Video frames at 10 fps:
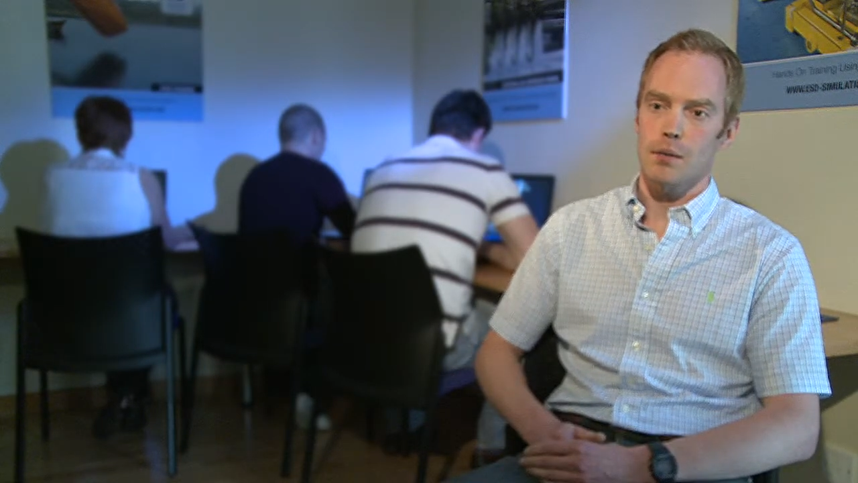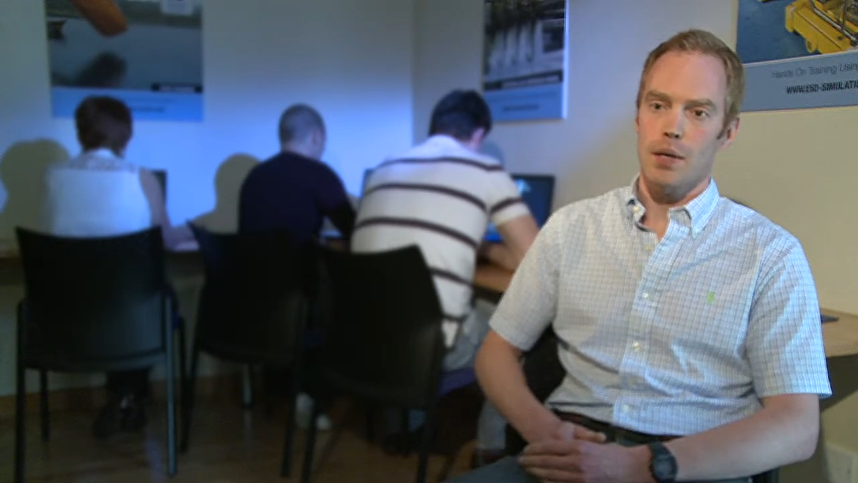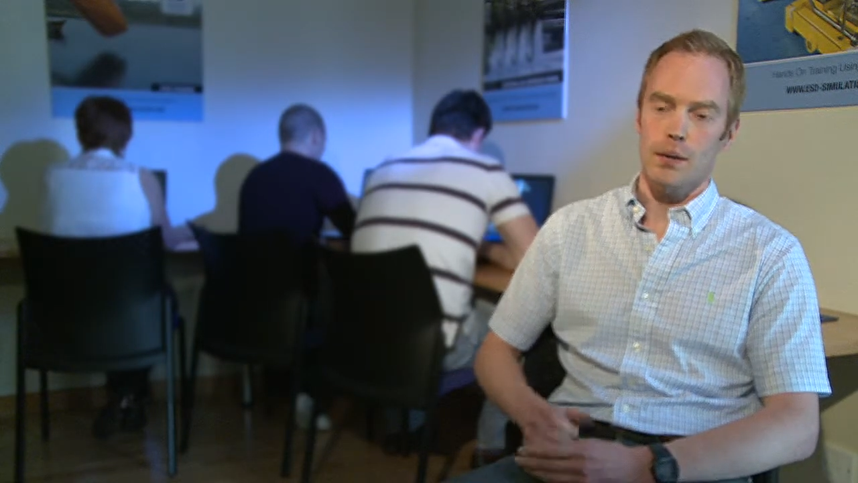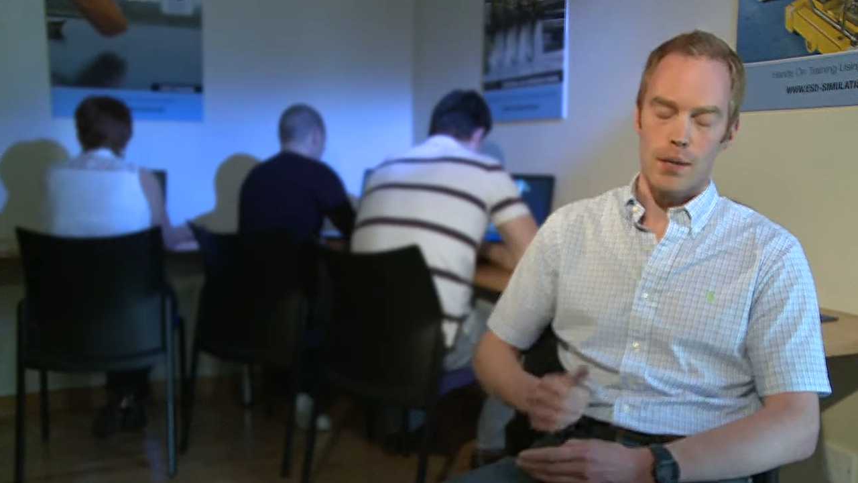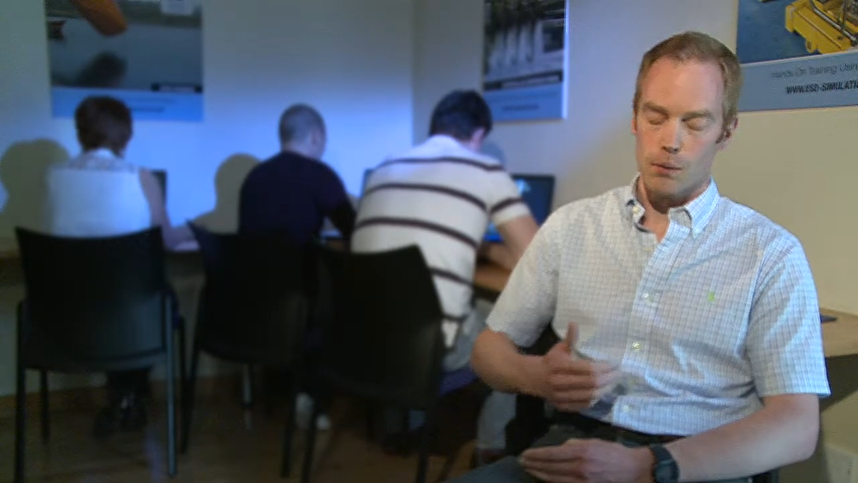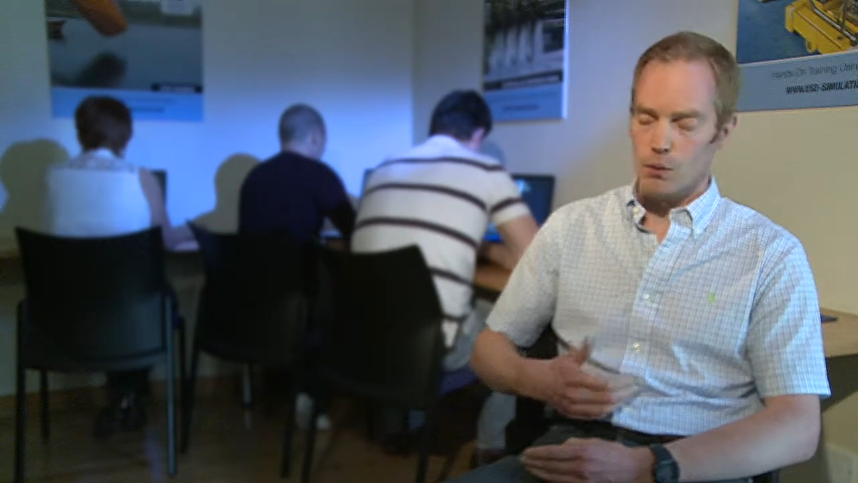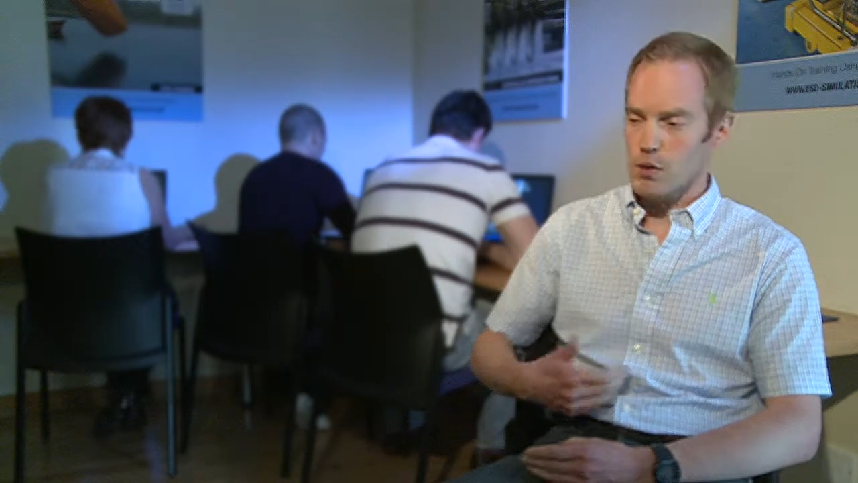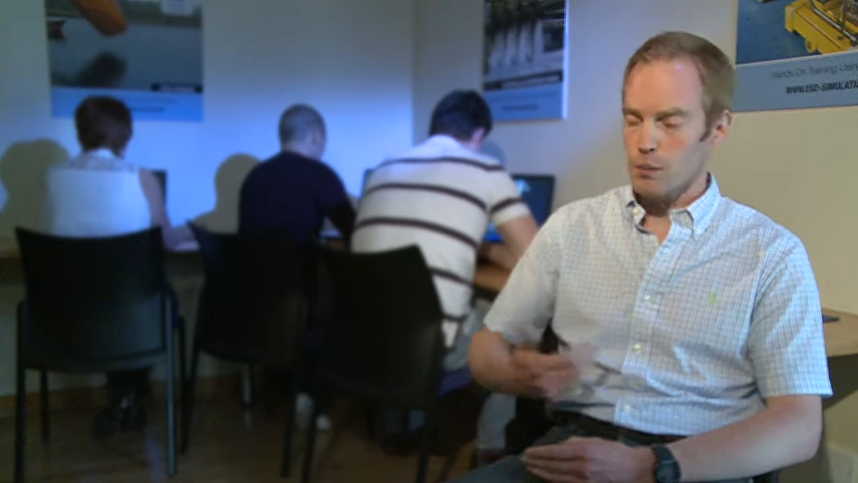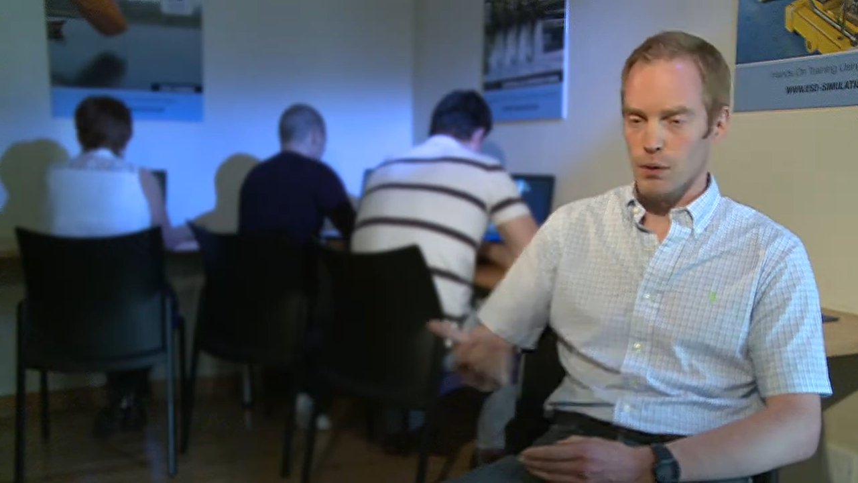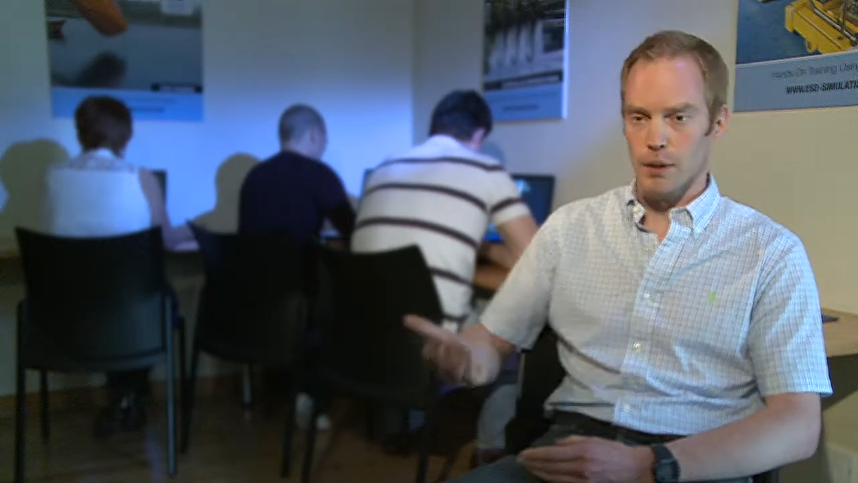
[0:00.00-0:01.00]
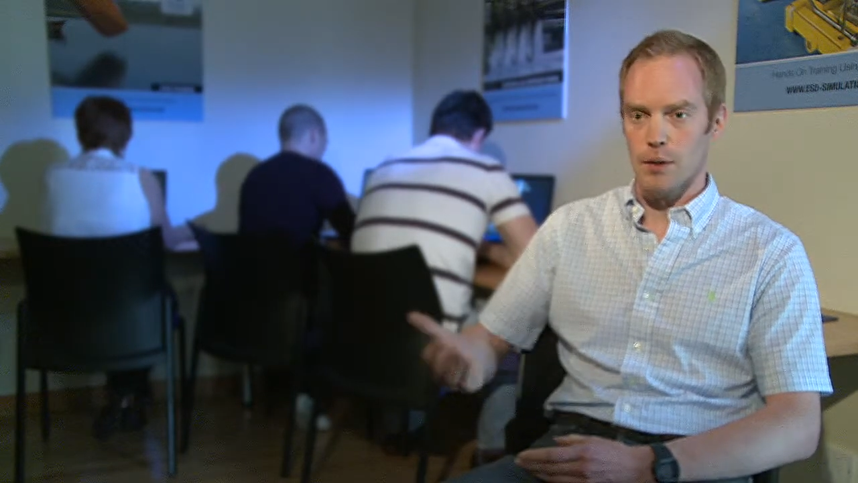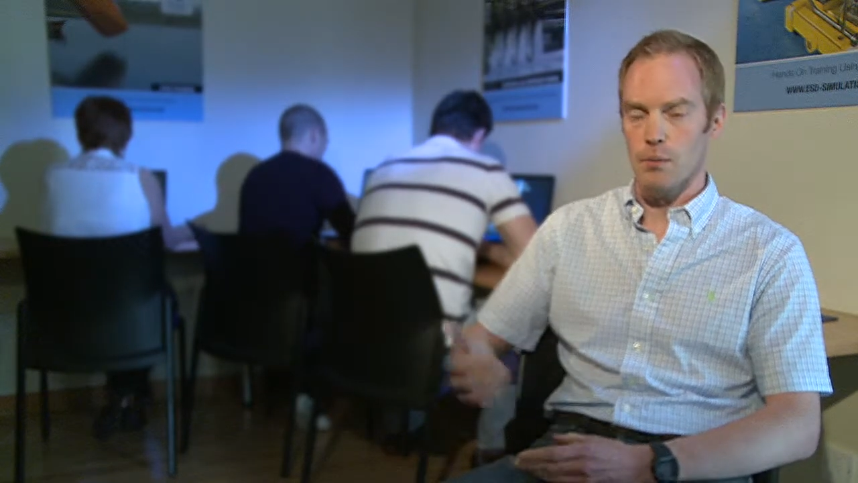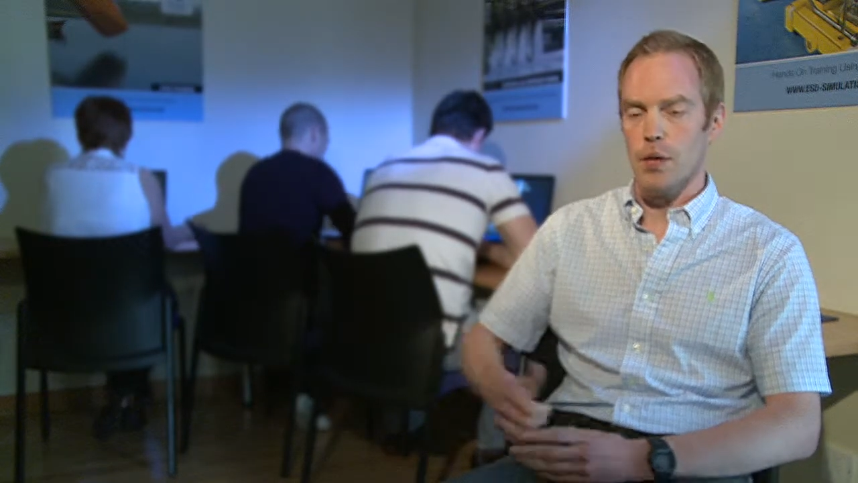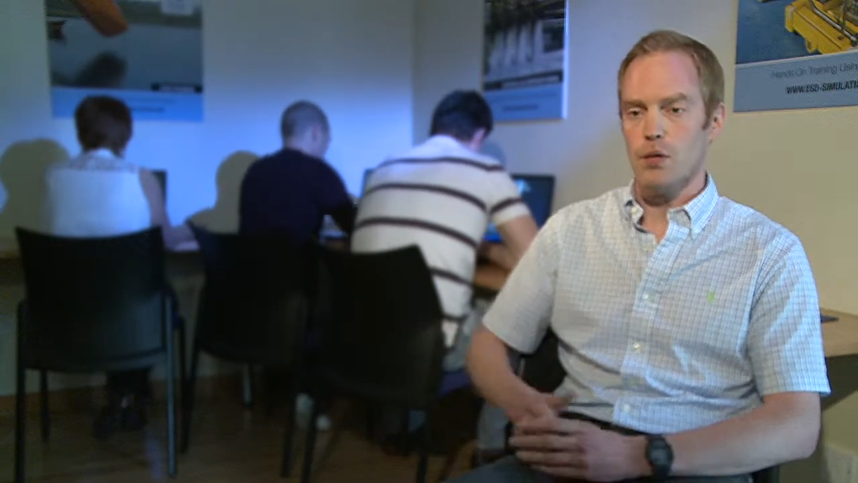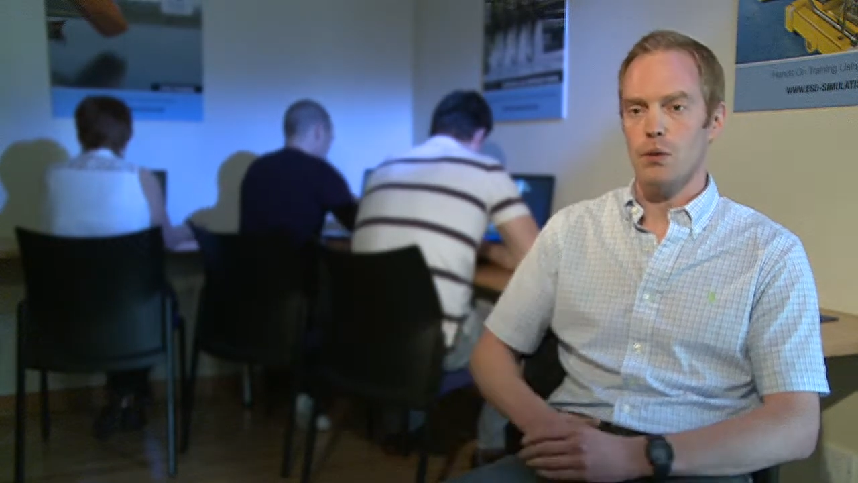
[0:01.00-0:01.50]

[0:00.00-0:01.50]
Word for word: I, I, would similarly pass